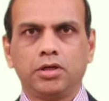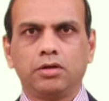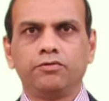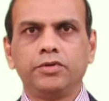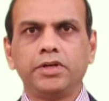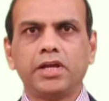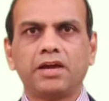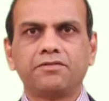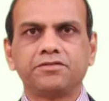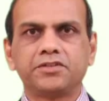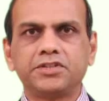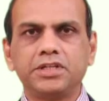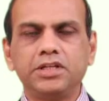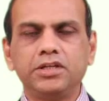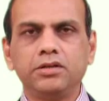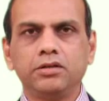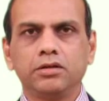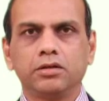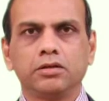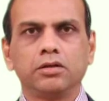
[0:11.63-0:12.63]
We have
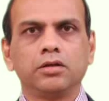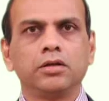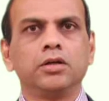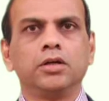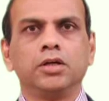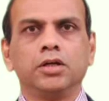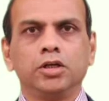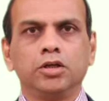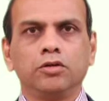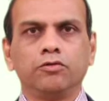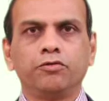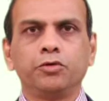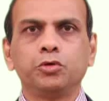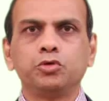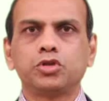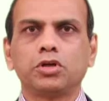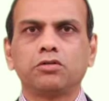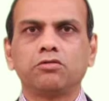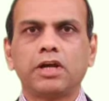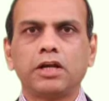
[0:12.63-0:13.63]
seen
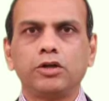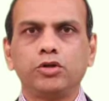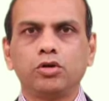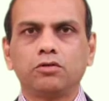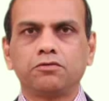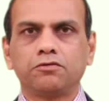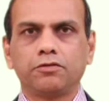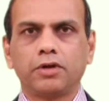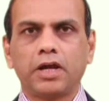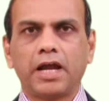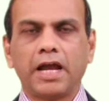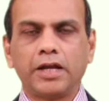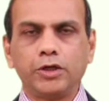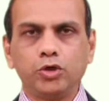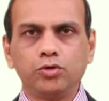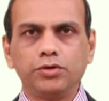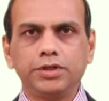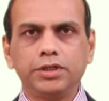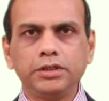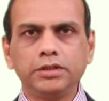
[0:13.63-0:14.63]
future value of
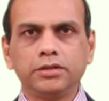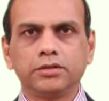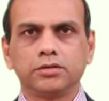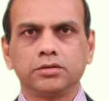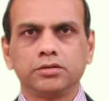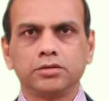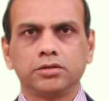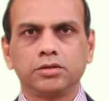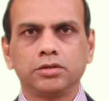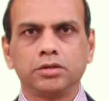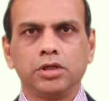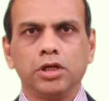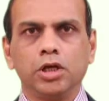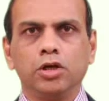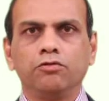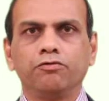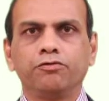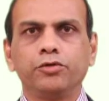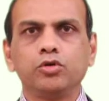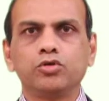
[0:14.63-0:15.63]
annuity,
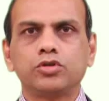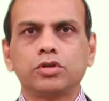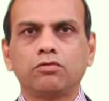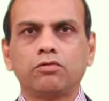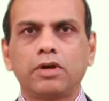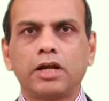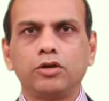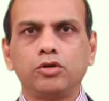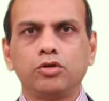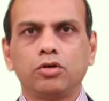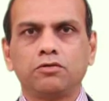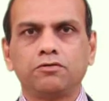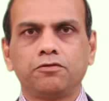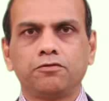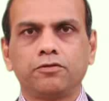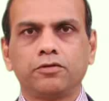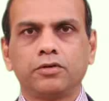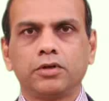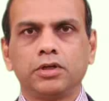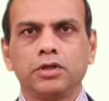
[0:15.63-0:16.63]
future value of
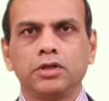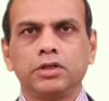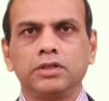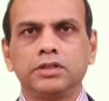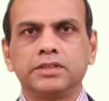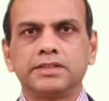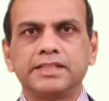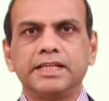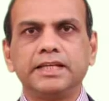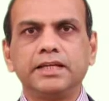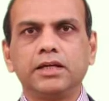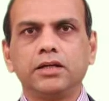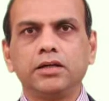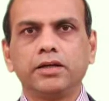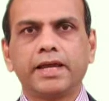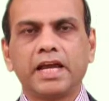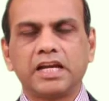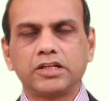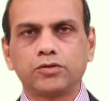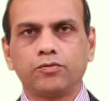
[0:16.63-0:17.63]
single
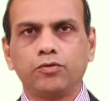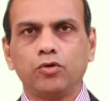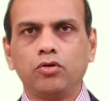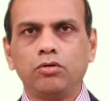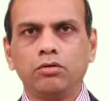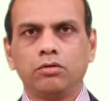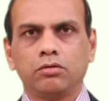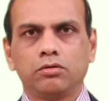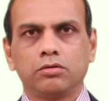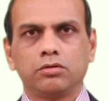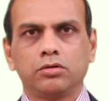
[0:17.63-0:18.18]
cash flow,